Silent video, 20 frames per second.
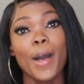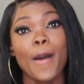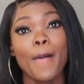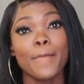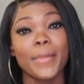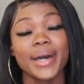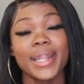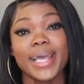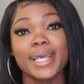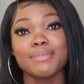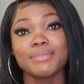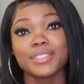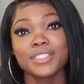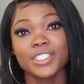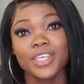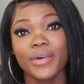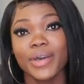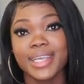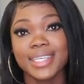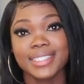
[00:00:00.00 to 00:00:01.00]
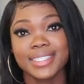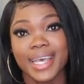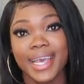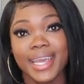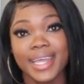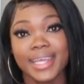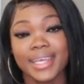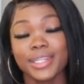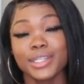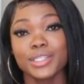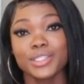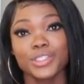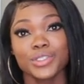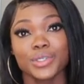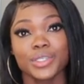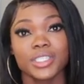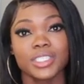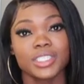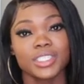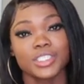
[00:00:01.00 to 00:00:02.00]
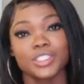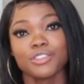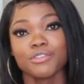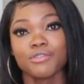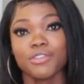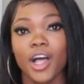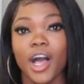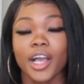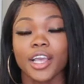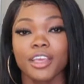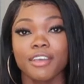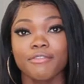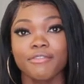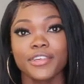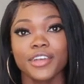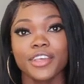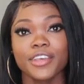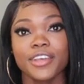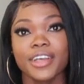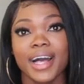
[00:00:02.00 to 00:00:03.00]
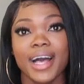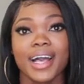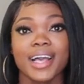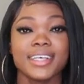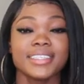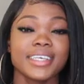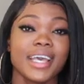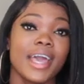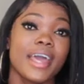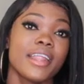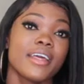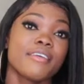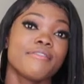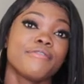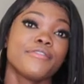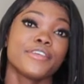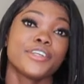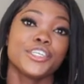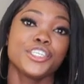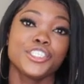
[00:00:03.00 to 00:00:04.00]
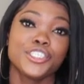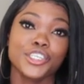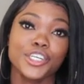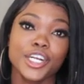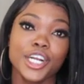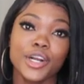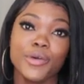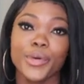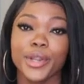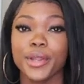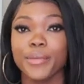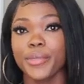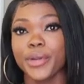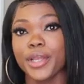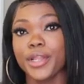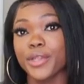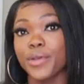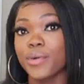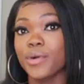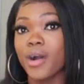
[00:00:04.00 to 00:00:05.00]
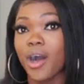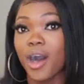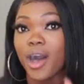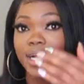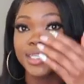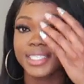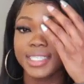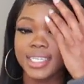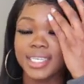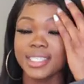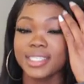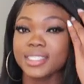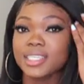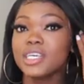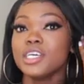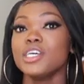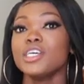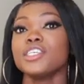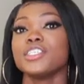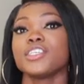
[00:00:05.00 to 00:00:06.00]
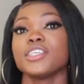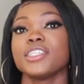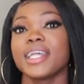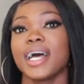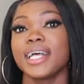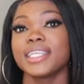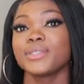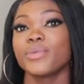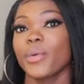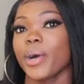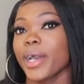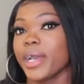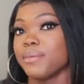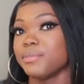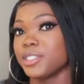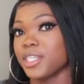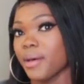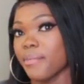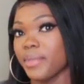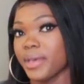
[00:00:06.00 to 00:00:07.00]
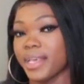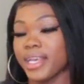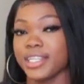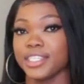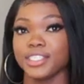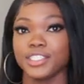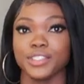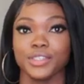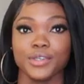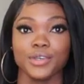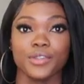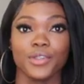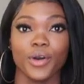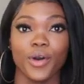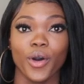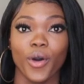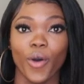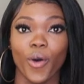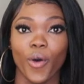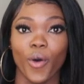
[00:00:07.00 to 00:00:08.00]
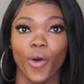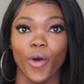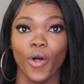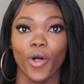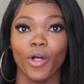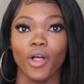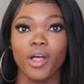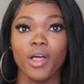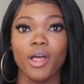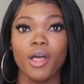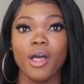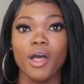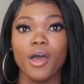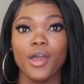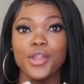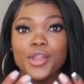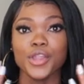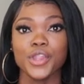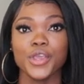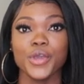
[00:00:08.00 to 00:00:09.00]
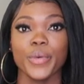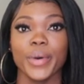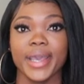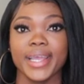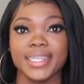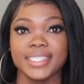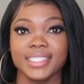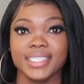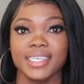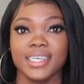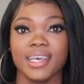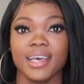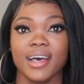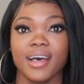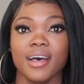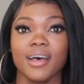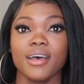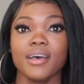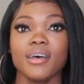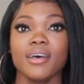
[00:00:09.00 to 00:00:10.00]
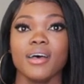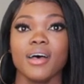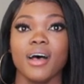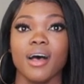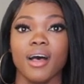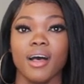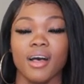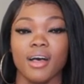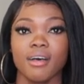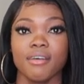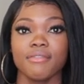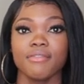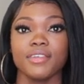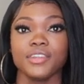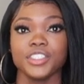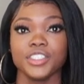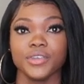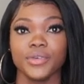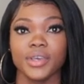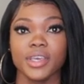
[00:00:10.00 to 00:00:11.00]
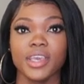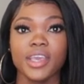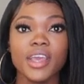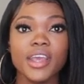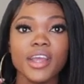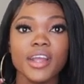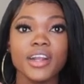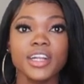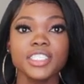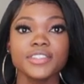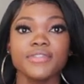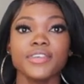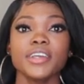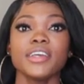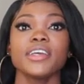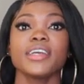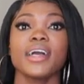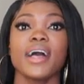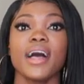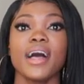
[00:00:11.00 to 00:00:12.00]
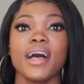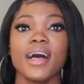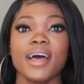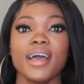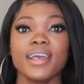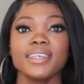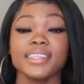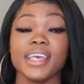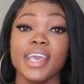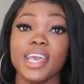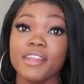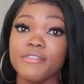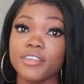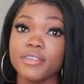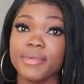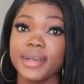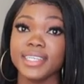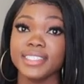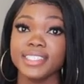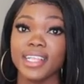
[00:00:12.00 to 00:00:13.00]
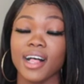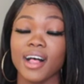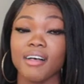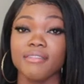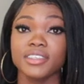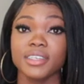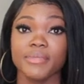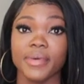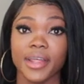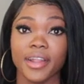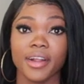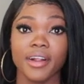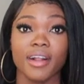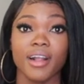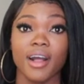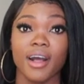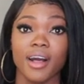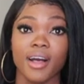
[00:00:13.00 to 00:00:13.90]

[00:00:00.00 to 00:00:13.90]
but I'm so excited to continue vlogging for you guys, and I for sure want to bring you content. So that's why I'm jumping into the whole new idea of doing hairs for you guys and for myself to better